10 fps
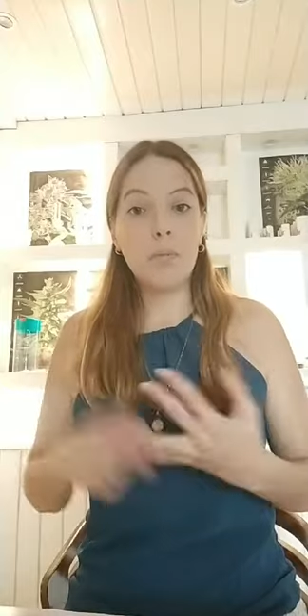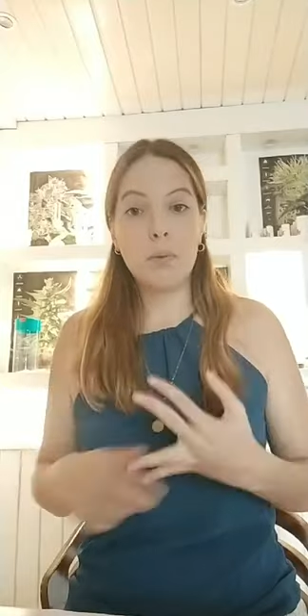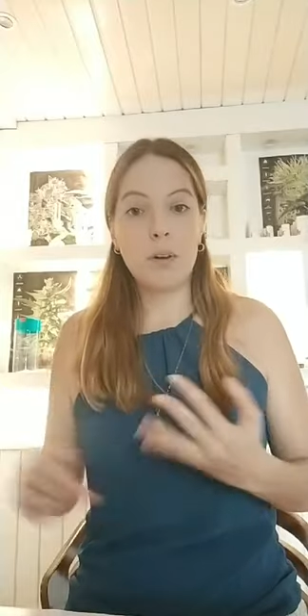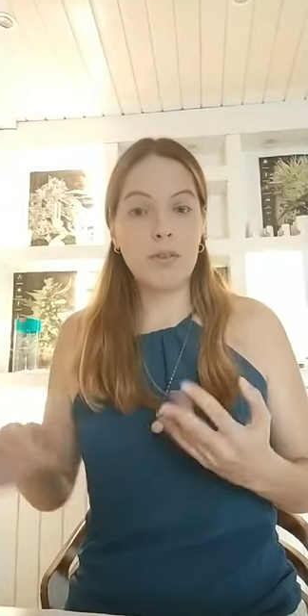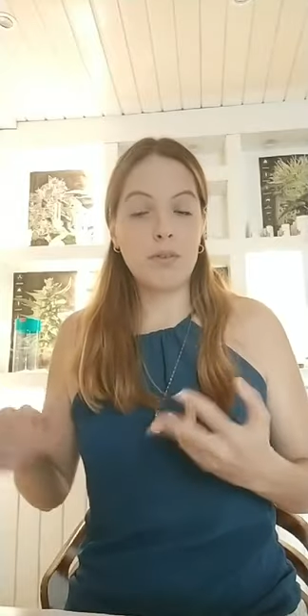
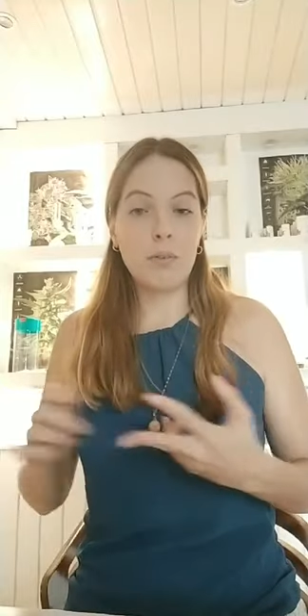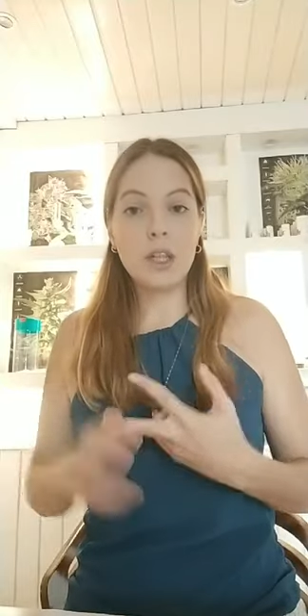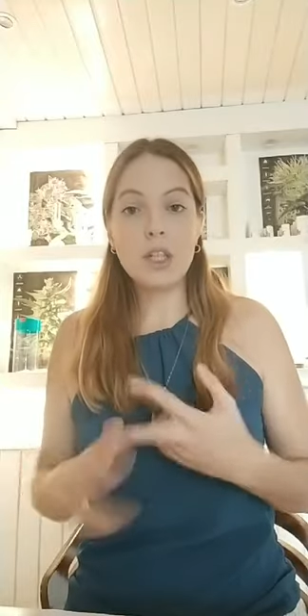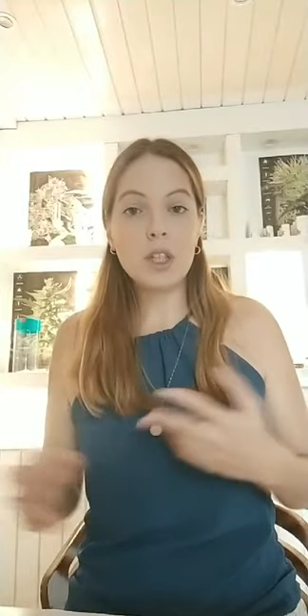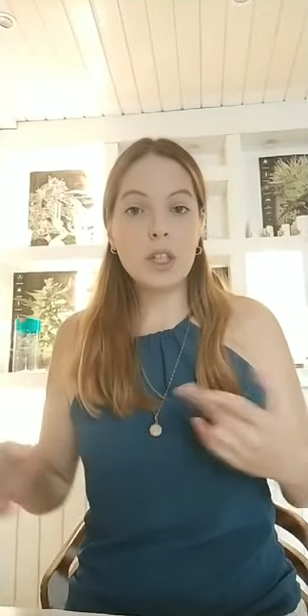or
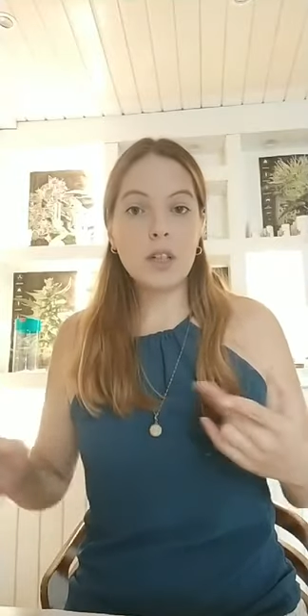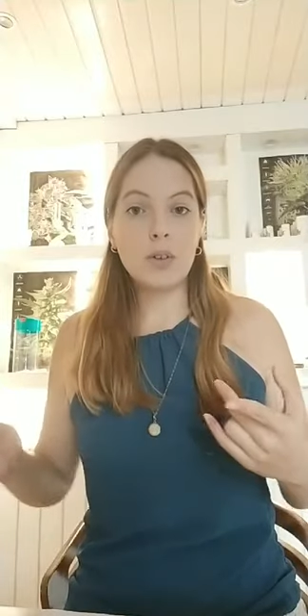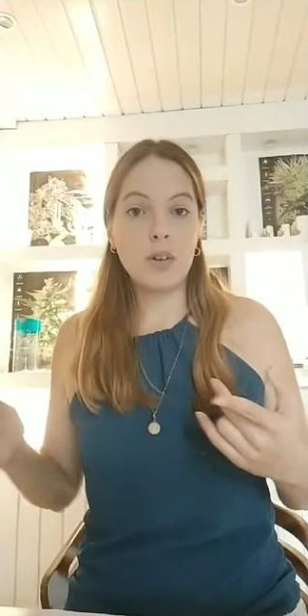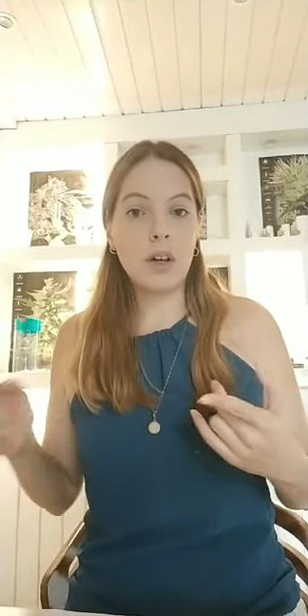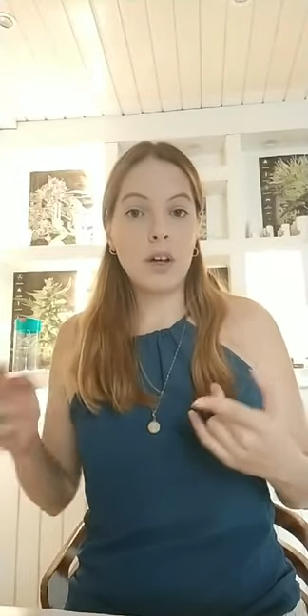information,
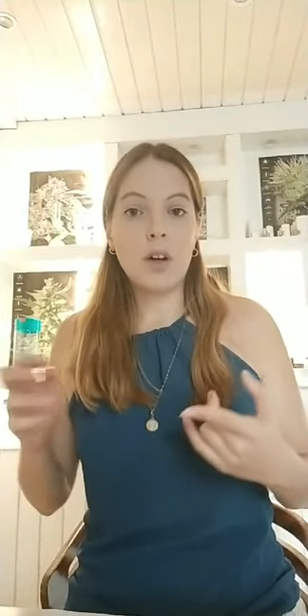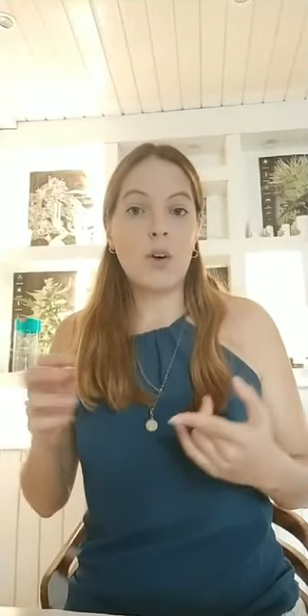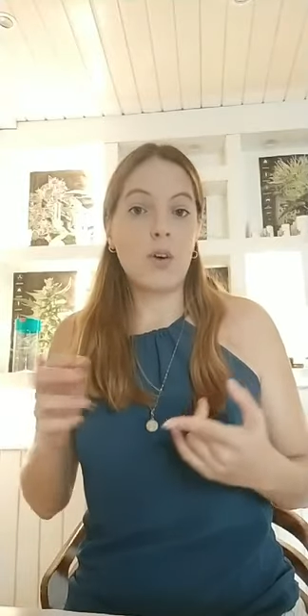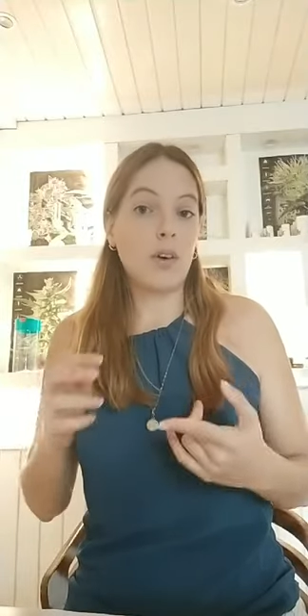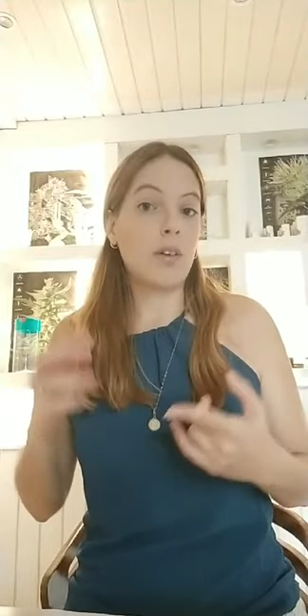or
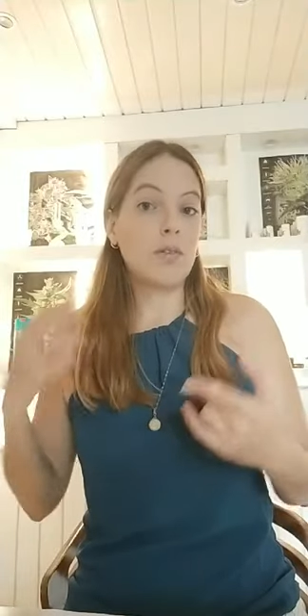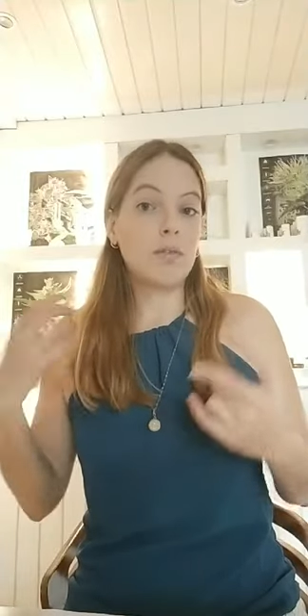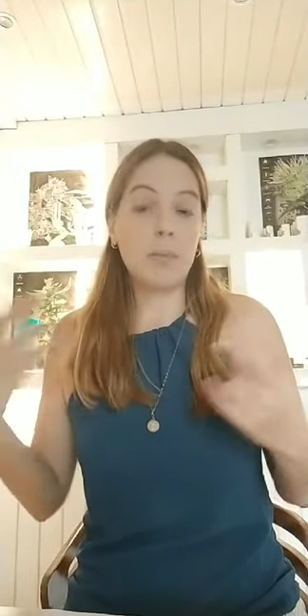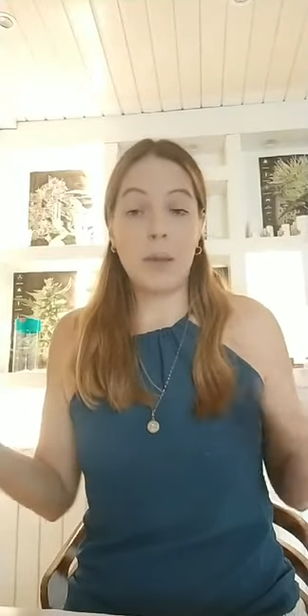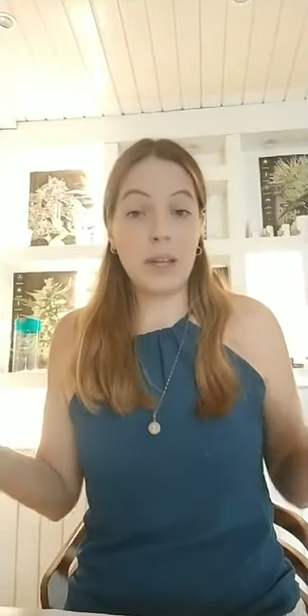
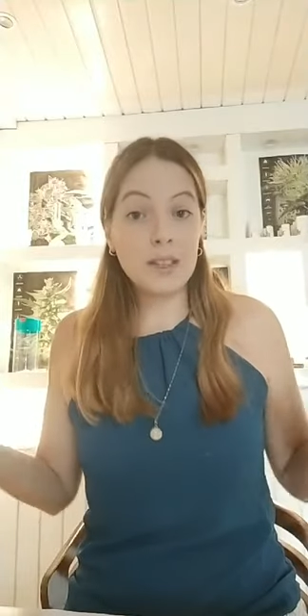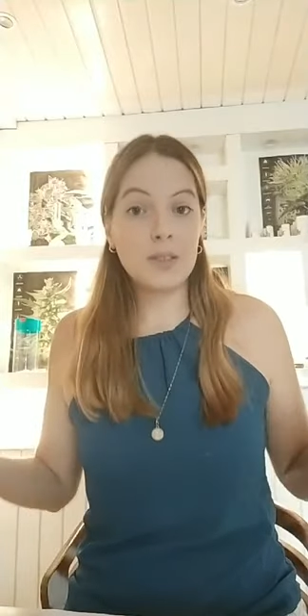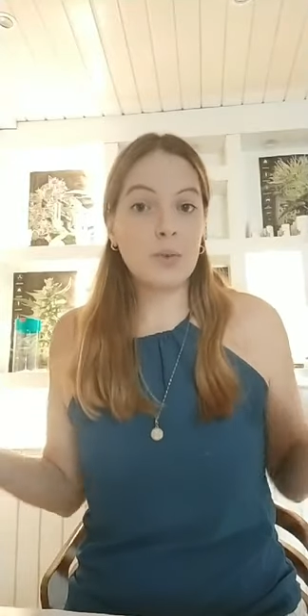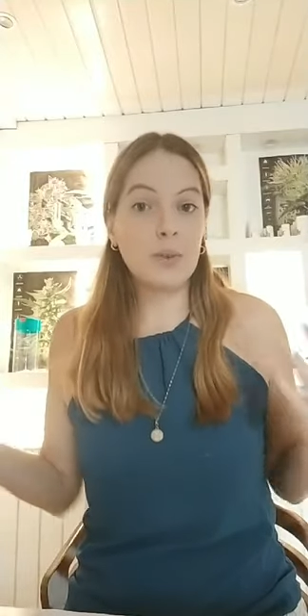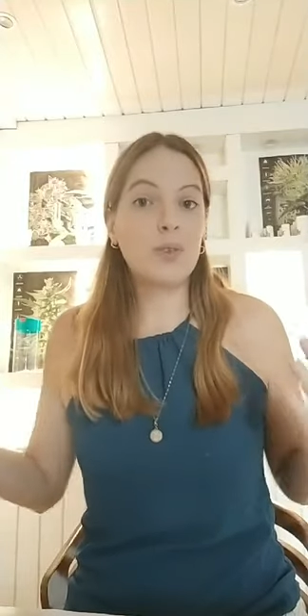the
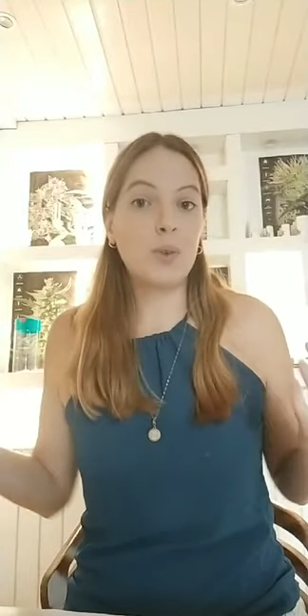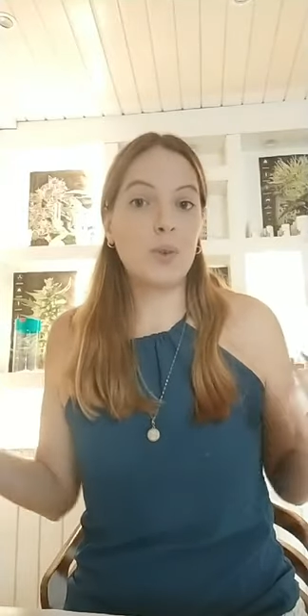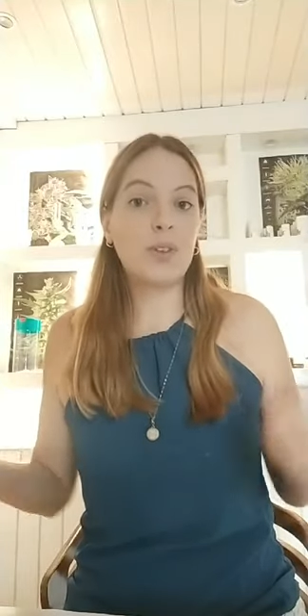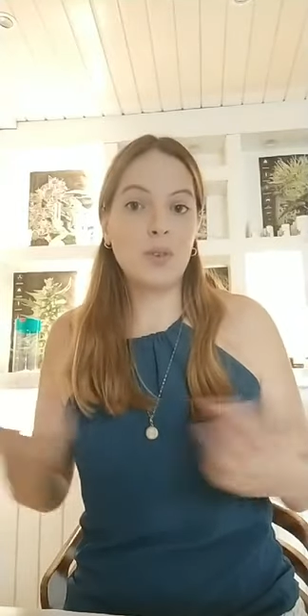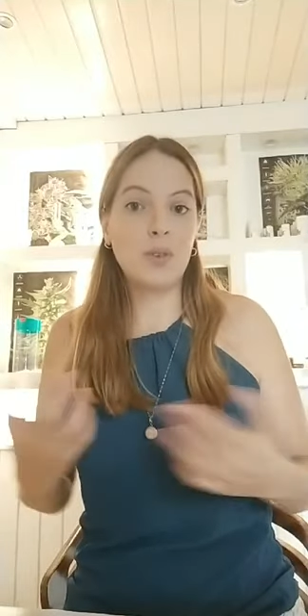best would
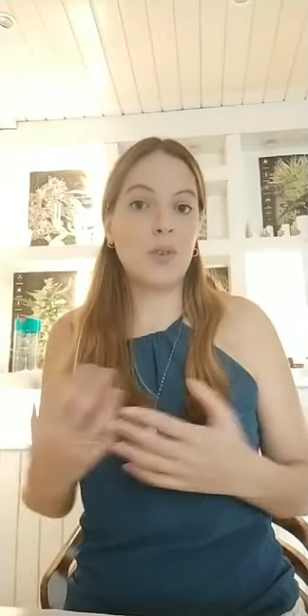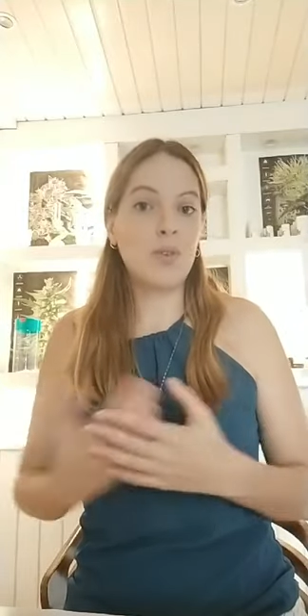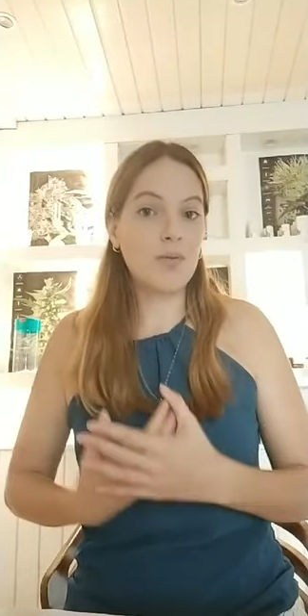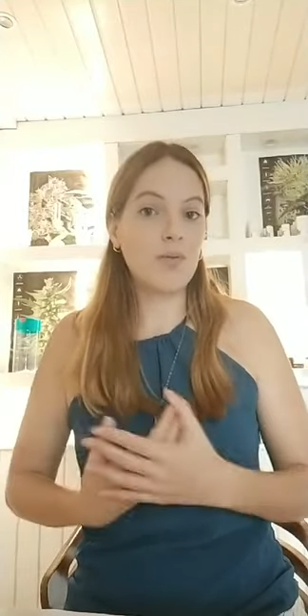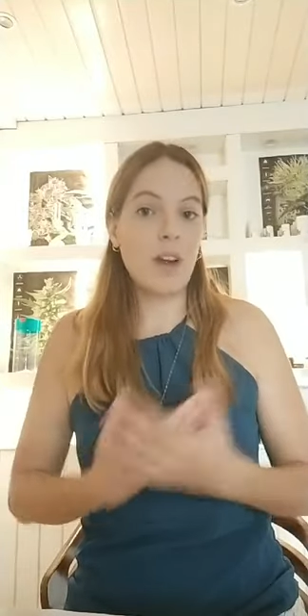do to
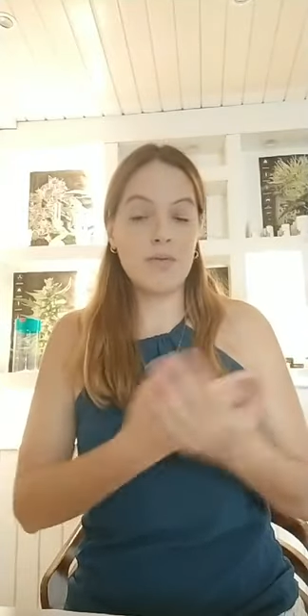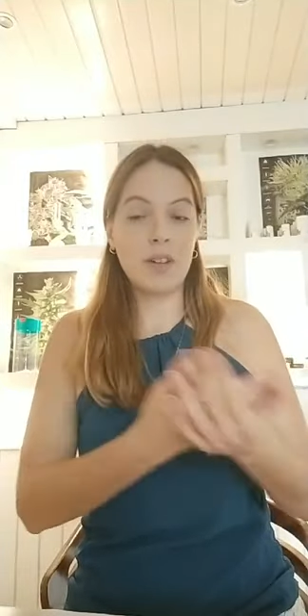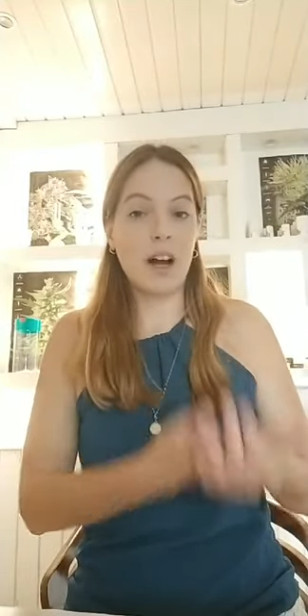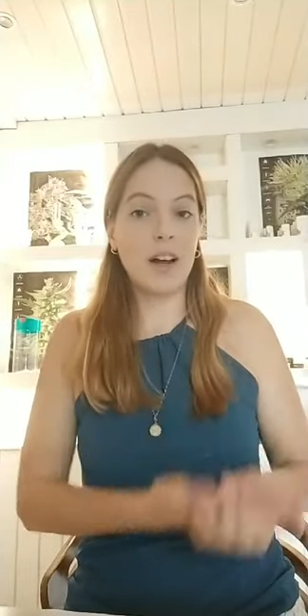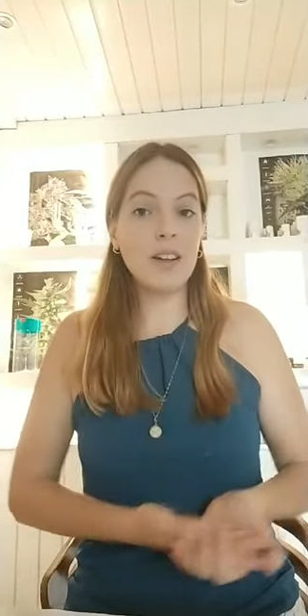have a
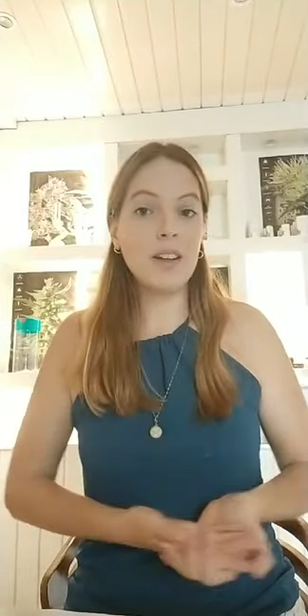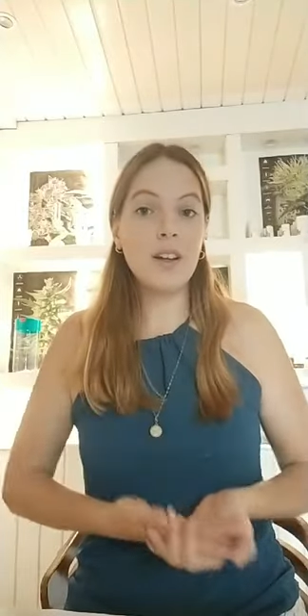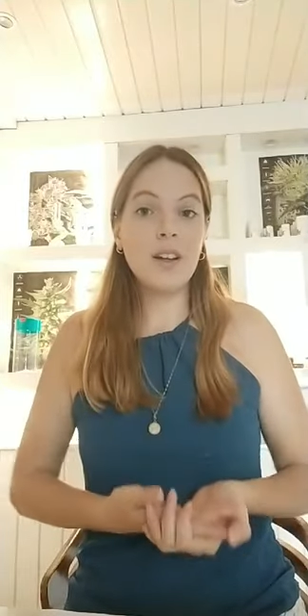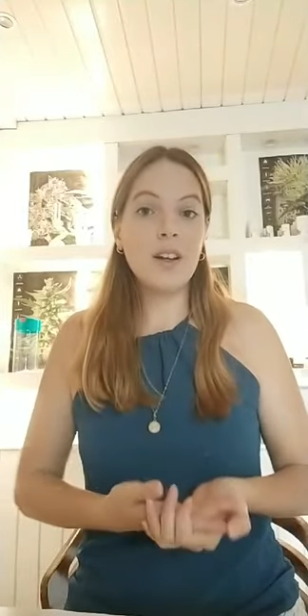guide.